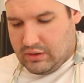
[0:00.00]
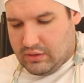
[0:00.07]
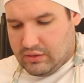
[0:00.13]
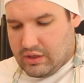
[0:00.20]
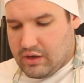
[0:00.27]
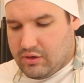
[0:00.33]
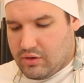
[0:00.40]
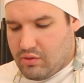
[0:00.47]

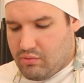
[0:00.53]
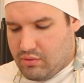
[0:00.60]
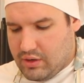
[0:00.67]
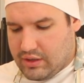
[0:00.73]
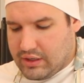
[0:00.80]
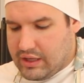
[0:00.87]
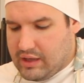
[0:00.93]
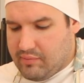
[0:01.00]
Now you don't want
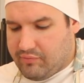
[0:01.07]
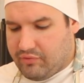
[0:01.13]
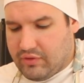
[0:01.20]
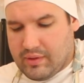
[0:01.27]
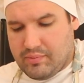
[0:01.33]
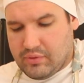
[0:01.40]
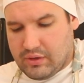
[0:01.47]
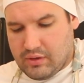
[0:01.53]
to keep
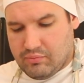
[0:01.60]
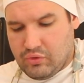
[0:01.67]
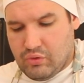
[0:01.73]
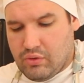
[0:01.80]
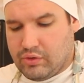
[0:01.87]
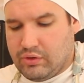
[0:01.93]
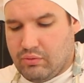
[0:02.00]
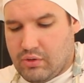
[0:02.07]
flipping them. You
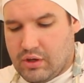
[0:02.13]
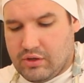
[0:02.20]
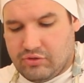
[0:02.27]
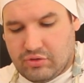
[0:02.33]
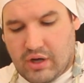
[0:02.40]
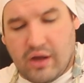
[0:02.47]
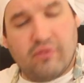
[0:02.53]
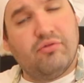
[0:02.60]
only want to
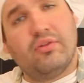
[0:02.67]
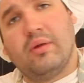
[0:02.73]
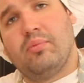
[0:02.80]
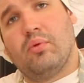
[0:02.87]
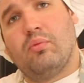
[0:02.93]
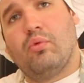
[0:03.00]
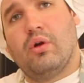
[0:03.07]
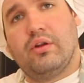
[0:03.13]
try and flip
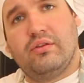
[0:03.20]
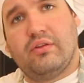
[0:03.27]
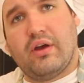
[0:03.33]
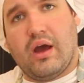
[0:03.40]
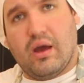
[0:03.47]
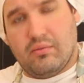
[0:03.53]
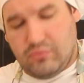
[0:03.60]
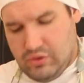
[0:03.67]
them one
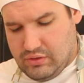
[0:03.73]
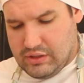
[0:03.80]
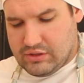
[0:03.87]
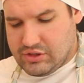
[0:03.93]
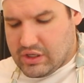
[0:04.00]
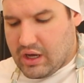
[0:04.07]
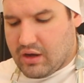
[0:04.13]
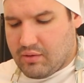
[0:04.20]
time. You can
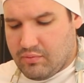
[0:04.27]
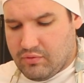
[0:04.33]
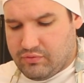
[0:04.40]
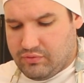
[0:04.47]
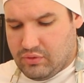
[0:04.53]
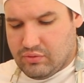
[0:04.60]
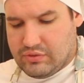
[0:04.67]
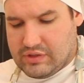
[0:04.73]
check them a
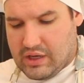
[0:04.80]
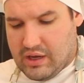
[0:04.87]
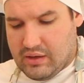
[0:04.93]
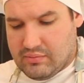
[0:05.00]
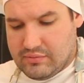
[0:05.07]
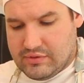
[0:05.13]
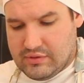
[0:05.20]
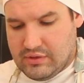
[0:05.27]
few
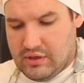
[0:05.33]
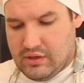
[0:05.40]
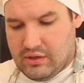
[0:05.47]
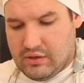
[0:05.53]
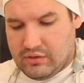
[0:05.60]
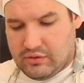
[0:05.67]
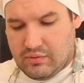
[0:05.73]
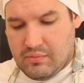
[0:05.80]
times
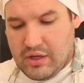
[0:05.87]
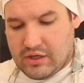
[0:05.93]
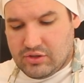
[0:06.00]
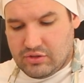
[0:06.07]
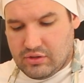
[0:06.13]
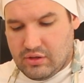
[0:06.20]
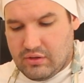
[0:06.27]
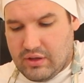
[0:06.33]
to make
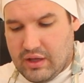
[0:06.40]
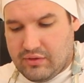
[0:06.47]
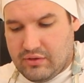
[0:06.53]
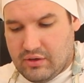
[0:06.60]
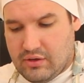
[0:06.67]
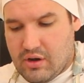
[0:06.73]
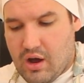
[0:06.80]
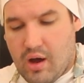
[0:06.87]
sure that
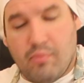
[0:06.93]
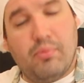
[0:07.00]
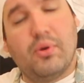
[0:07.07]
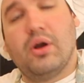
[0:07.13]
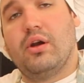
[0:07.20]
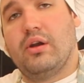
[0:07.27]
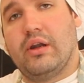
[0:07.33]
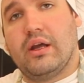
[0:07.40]
they're not
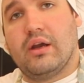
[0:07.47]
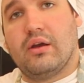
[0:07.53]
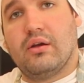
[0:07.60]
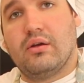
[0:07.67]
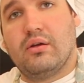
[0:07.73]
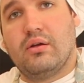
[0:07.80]
burning.